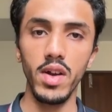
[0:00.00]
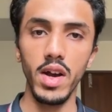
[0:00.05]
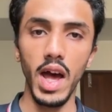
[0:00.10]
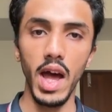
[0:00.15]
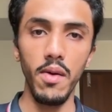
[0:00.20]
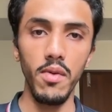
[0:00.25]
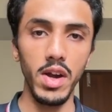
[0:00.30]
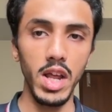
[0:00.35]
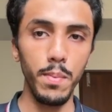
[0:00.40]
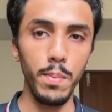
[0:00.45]

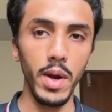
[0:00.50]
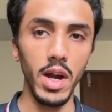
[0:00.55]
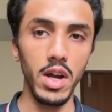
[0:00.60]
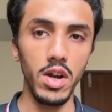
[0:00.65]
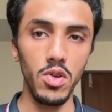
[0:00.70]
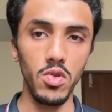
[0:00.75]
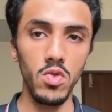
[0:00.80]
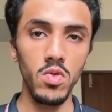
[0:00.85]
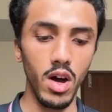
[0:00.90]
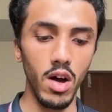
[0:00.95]
dive deep
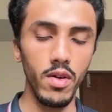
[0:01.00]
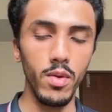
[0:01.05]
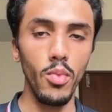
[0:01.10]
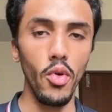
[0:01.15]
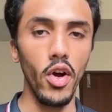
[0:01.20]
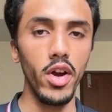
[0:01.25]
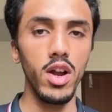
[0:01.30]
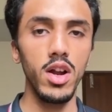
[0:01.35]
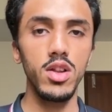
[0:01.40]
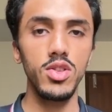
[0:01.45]
into our
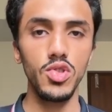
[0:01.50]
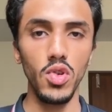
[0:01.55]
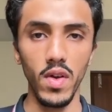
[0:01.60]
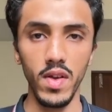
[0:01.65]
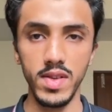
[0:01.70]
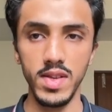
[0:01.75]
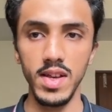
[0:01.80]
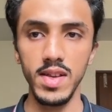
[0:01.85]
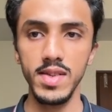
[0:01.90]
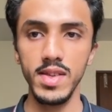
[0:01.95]
model
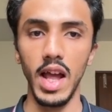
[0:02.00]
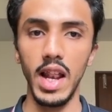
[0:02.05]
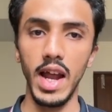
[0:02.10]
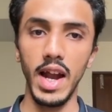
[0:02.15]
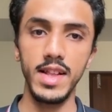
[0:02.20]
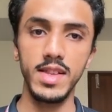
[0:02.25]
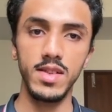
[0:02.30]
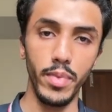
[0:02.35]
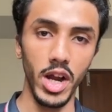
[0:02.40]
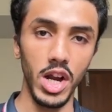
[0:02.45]
choices and
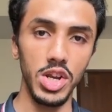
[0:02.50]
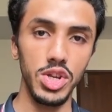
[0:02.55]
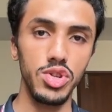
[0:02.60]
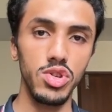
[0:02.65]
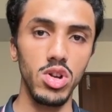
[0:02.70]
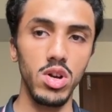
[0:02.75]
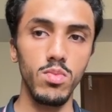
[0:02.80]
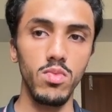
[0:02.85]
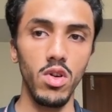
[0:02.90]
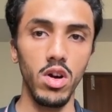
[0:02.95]
let's
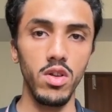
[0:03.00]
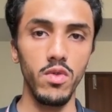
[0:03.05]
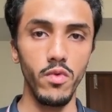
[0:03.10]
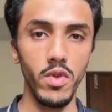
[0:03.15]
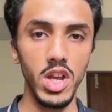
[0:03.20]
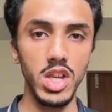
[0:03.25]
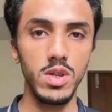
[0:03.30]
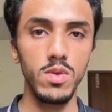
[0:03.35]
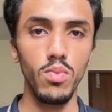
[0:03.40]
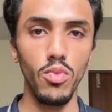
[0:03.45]
brainstorm on
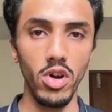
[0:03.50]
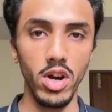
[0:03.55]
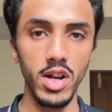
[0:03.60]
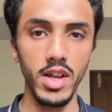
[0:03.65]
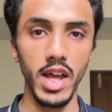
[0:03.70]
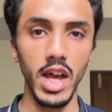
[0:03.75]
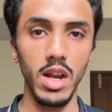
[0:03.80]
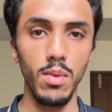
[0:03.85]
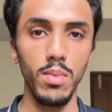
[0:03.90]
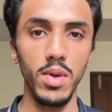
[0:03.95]
which model
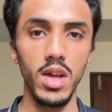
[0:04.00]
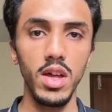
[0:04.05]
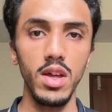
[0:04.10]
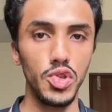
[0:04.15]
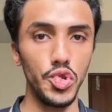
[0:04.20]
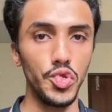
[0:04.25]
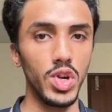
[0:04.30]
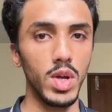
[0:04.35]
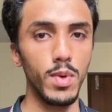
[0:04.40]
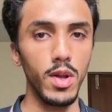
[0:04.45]
can be
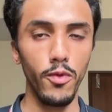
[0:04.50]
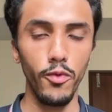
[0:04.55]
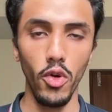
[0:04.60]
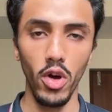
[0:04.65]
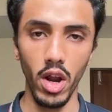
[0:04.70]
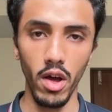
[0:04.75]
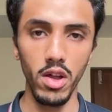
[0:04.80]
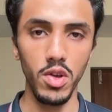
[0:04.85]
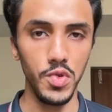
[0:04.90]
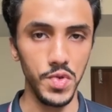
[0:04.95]
suitable
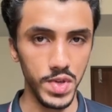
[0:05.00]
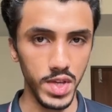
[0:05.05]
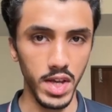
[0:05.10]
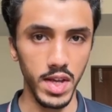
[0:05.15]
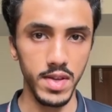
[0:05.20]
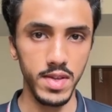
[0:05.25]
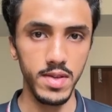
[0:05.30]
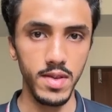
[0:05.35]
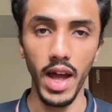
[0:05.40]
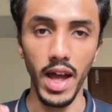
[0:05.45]
for our use
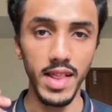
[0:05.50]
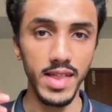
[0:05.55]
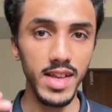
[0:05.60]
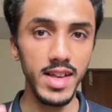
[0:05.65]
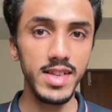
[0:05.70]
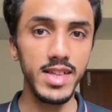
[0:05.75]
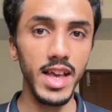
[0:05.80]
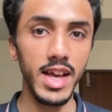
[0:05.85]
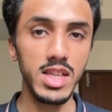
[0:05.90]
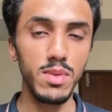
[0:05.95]
case. And
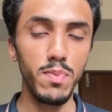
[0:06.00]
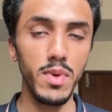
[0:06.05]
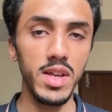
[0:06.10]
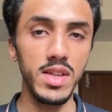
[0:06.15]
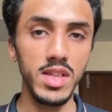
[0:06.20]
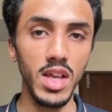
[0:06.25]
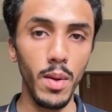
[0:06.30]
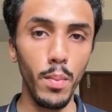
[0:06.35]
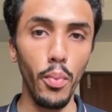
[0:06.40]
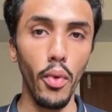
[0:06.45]
this explains
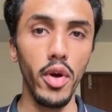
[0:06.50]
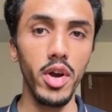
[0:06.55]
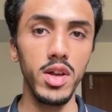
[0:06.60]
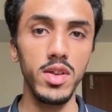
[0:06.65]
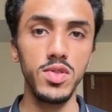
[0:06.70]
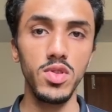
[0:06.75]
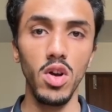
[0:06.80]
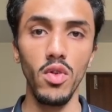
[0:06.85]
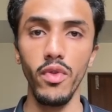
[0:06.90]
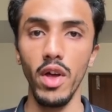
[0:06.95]
the
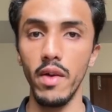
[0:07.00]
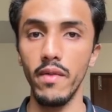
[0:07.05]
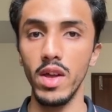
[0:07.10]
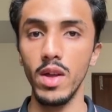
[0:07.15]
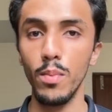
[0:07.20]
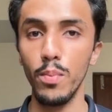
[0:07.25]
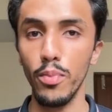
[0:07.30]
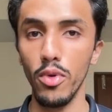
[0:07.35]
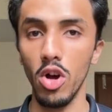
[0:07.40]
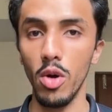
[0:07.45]
importance of
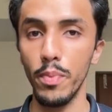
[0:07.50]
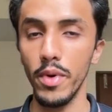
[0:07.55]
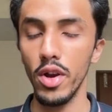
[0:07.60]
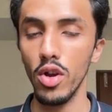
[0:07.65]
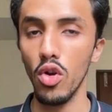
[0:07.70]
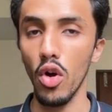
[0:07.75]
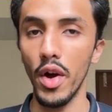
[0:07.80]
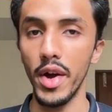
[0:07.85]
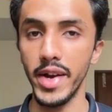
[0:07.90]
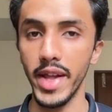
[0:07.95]
having proper
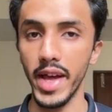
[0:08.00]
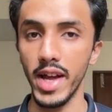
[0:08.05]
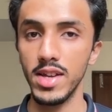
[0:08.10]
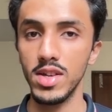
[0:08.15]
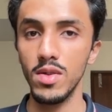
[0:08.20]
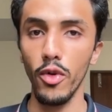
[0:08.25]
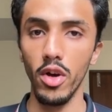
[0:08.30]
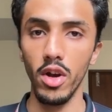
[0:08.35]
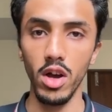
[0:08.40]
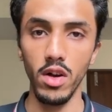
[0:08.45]
context
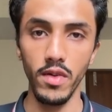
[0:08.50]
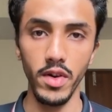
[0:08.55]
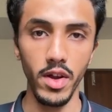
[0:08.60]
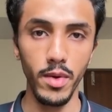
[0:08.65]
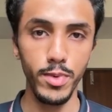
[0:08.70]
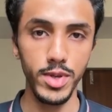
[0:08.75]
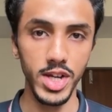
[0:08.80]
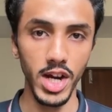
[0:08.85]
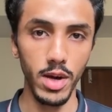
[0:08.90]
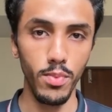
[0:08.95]
for our
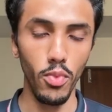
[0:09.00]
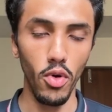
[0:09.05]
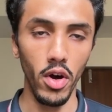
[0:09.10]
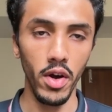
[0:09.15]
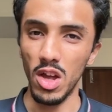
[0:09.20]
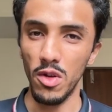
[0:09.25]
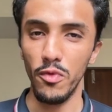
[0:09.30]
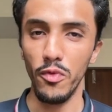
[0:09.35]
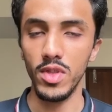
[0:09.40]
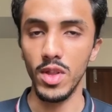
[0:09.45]
chatbot.
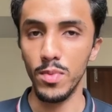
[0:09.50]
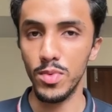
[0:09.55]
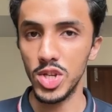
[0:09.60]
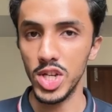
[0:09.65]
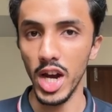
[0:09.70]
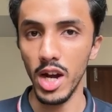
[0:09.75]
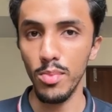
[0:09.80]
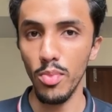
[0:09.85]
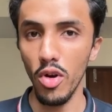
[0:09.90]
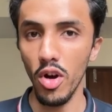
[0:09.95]
If the
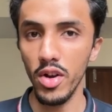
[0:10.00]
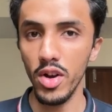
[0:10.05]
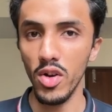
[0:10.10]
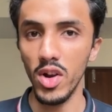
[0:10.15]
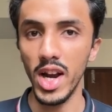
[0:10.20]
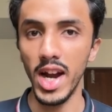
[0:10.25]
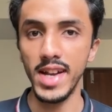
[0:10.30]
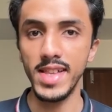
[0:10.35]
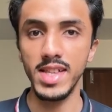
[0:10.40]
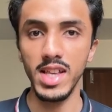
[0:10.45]
chatbot, or
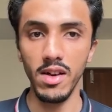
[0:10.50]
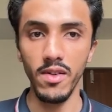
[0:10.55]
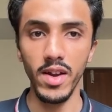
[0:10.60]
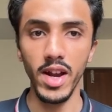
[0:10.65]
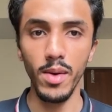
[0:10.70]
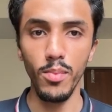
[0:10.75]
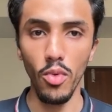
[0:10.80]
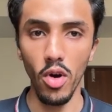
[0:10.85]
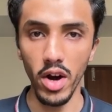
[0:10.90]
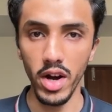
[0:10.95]
let's say
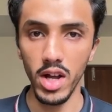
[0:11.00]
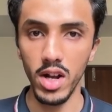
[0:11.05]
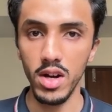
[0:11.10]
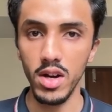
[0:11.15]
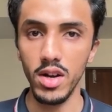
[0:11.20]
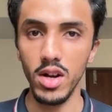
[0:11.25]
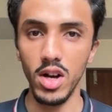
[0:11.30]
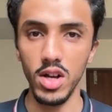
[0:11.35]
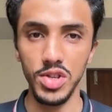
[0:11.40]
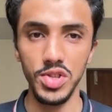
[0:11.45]
our model,
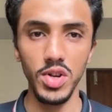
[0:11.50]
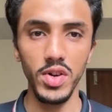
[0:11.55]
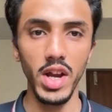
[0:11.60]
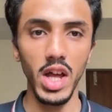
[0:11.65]
does not